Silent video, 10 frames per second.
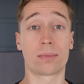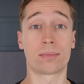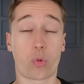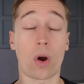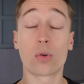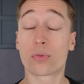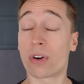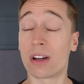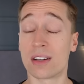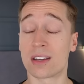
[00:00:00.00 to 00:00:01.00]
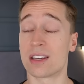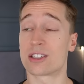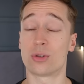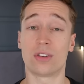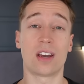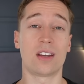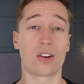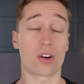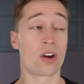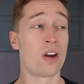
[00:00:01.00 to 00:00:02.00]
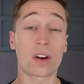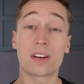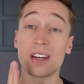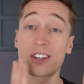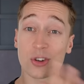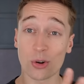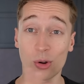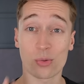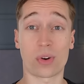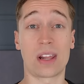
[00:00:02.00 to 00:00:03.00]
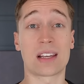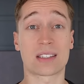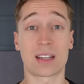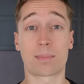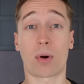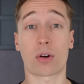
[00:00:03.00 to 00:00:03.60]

Crowdfunding is today the traditional real estate